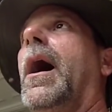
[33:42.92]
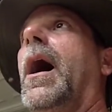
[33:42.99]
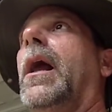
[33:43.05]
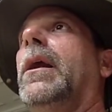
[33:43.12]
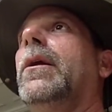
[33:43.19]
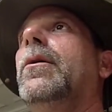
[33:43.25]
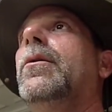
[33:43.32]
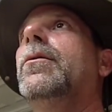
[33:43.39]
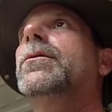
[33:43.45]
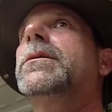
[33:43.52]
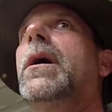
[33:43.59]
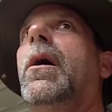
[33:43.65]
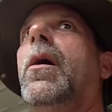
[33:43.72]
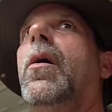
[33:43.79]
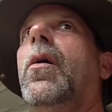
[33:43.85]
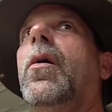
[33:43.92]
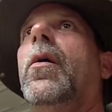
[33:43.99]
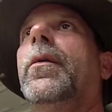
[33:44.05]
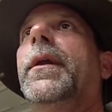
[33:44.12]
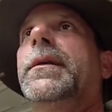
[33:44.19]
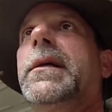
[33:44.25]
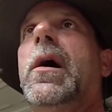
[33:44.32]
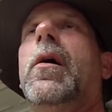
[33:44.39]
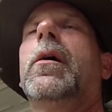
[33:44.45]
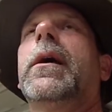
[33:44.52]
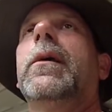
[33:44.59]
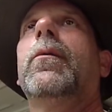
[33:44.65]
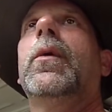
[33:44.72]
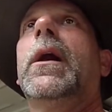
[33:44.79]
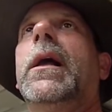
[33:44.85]
I lose all the
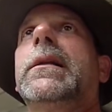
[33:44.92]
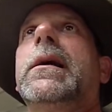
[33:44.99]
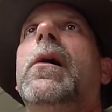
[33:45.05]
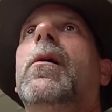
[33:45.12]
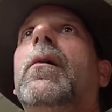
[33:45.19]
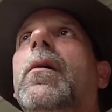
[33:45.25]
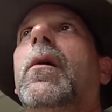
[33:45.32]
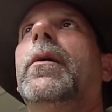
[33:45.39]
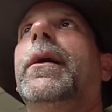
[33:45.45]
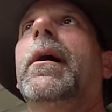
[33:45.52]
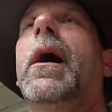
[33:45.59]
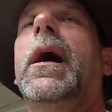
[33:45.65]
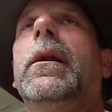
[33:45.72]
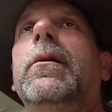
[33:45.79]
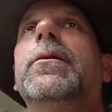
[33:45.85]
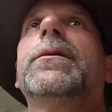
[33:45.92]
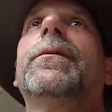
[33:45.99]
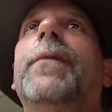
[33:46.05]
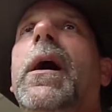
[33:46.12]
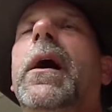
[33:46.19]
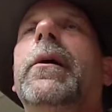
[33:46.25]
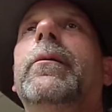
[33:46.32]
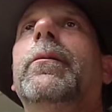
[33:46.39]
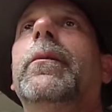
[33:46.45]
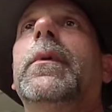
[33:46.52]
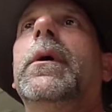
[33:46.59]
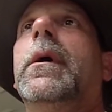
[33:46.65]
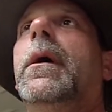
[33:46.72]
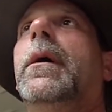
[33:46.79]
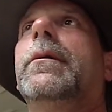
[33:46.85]
talking. When I talk on there, I lose the volume.
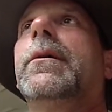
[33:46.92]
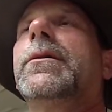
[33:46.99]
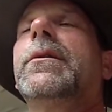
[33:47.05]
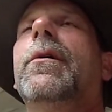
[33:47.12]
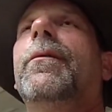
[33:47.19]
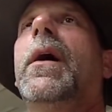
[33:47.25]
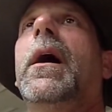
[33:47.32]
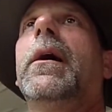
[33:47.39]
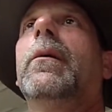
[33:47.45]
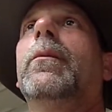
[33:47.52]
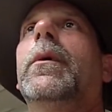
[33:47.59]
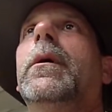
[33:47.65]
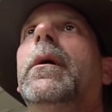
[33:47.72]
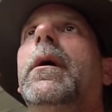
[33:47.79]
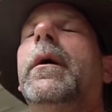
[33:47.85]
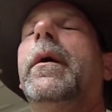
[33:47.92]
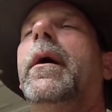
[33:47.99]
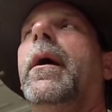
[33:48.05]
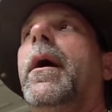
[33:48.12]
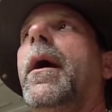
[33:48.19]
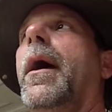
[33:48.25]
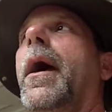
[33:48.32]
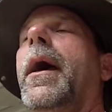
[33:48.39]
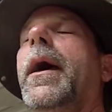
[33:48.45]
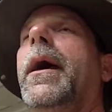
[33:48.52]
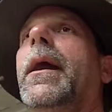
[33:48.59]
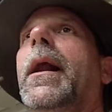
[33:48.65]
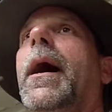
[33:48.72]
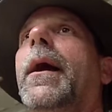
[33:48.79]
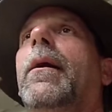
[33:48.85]
There's no volume.
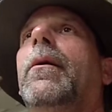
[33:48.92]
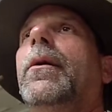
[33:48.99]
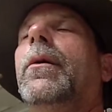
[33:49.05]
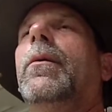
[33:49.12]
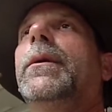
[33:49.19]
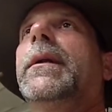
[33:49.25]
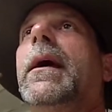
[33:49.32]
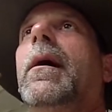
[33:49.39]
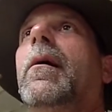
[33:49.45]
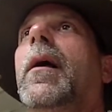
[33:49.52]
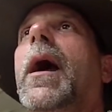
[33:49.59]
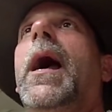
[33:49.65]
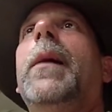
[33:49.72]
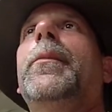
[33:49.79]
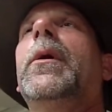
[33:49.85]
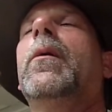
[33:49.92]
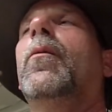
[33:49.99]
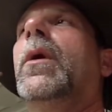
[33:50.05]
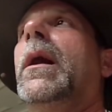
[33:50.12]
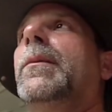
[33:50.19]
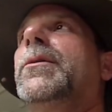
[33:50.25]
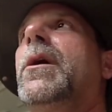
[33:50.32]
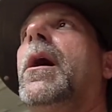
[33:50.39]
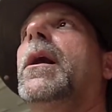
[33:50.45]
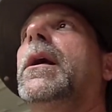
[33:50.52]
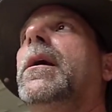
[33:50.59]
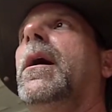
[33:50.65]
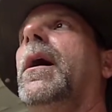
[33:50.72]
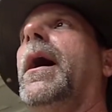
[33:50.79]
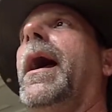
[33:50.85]
And I don't know what the hell happened. And when I'm trying to
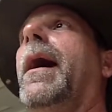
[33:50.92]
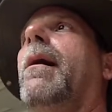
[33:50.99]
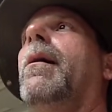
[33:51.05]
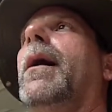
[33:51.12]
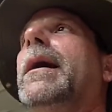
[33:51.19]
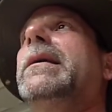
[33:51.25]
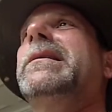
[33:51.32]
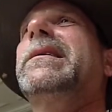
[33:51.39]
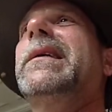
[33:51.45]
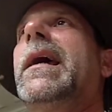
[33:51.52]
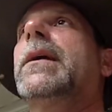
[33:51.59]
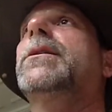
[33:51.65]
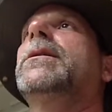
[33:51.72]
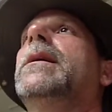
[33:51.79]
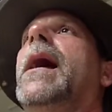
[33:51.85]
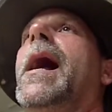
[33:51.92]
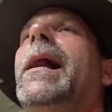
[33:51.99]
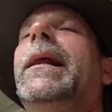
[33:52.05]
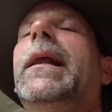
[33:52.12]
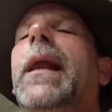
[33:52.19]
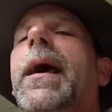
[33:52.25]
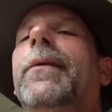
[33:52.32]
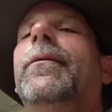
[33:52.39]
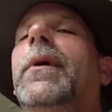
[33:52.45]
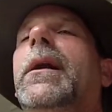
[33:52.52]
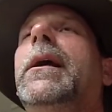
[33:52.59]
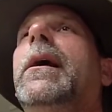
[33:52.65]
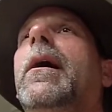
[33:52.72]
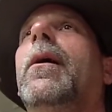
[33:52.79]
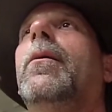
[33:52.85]
cut out a section out of that
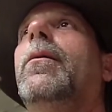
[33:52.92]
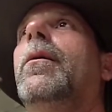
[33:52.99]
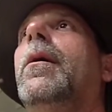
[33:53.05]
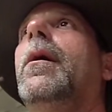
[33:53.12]
video,